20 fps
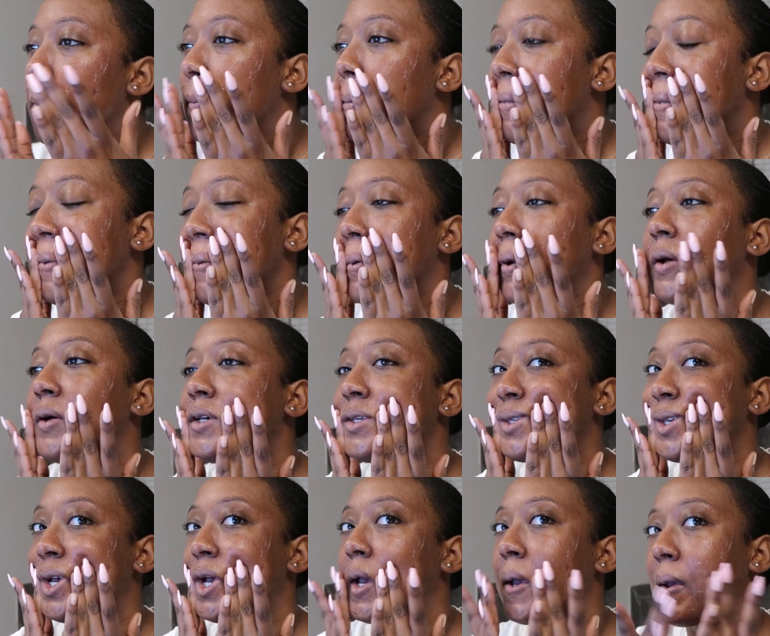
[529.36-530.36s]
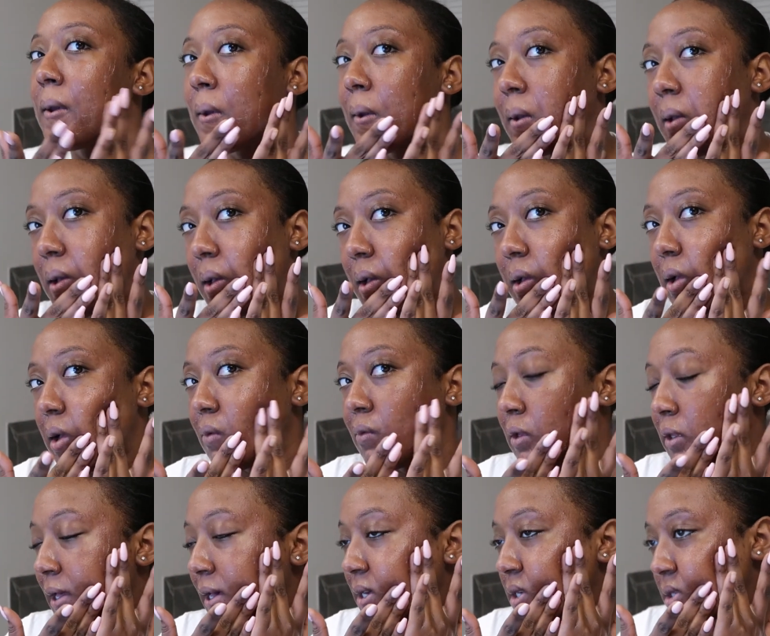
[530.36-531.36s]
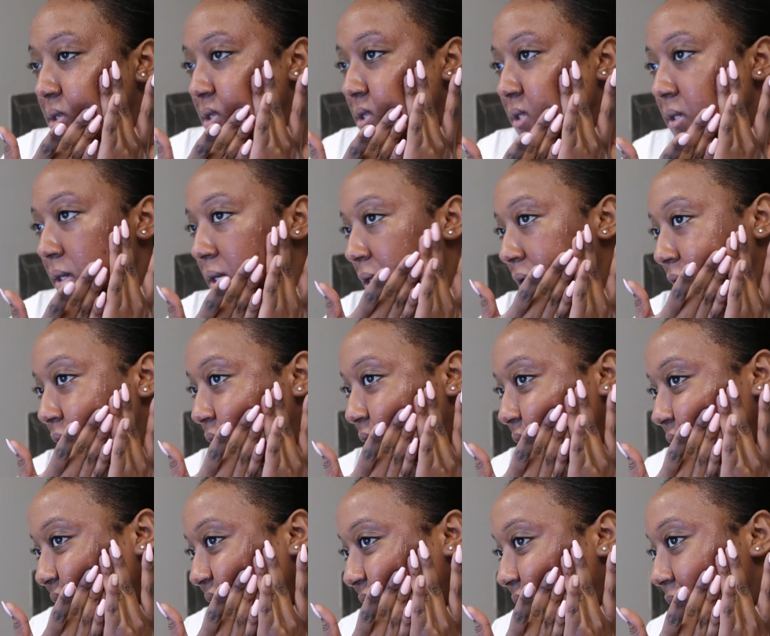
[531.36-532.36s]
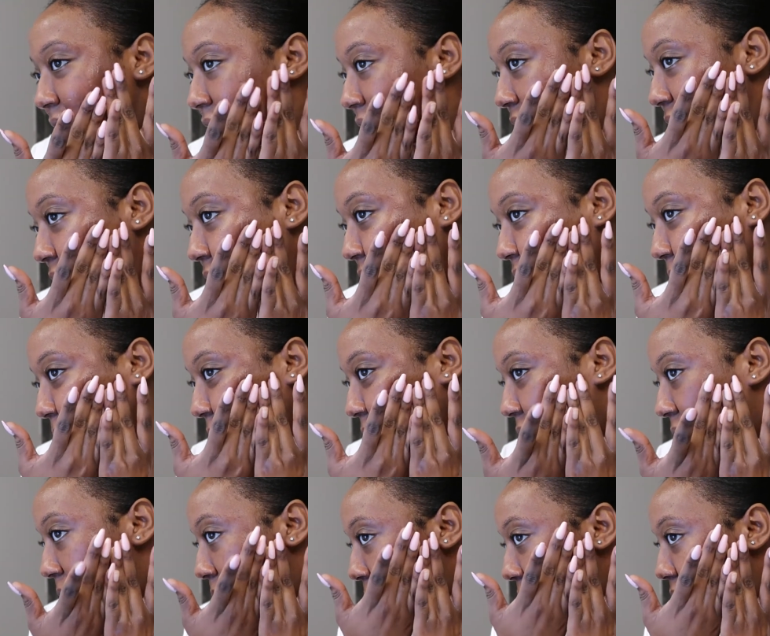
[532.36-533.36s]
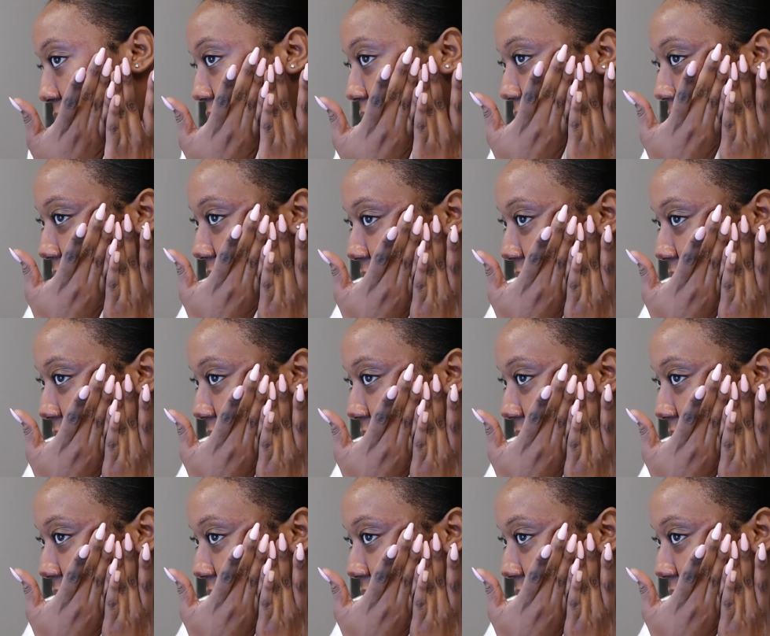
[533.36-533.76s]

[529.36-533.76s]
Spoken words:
I don't know, it's like relaxing to hear the sounds of it popping.